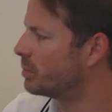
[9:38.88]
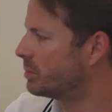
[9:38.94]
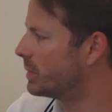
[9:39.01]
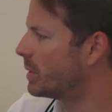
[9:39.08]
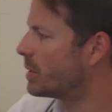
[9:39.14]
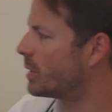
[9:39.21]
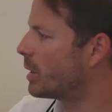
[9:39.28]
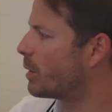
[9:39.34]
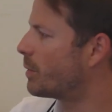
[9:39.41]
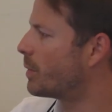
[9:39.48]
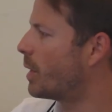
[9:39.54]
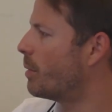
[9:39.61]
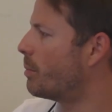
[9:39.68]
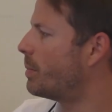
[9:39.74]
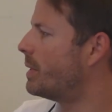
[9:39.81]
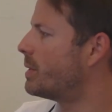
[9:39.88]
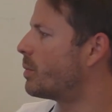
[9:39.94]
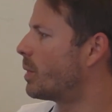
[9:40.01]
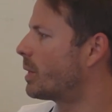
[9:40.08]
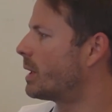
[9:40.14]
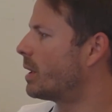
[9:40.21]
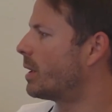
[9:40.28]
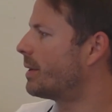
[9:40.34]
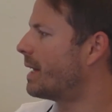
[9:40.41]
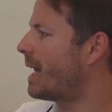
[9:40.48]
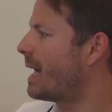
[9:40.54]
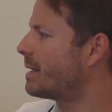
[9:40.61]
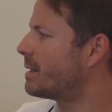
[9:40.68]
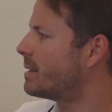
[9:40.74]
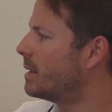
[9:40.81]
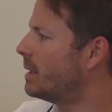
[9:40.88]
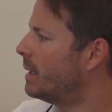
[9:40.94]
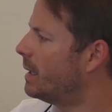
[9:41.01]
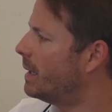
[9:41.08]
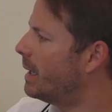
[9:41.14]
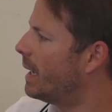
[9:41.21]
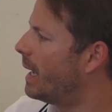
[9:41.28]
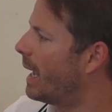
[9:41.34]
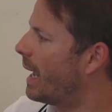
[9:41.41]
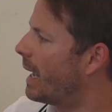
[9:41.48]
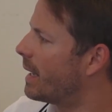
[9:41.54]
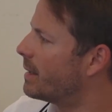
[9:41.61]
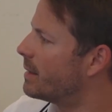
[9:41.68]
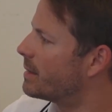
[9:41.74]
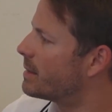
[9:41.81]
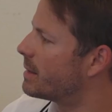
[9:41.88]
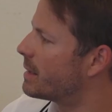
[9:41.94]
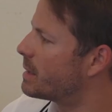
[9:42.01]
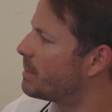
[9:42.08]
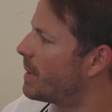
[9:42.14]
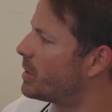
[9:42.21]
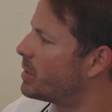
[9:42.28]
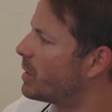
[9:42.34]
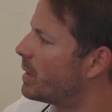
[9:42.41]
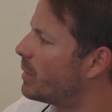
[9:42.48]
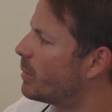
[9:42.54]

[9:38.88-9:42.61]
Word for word: there's a lot of companies working on that and especially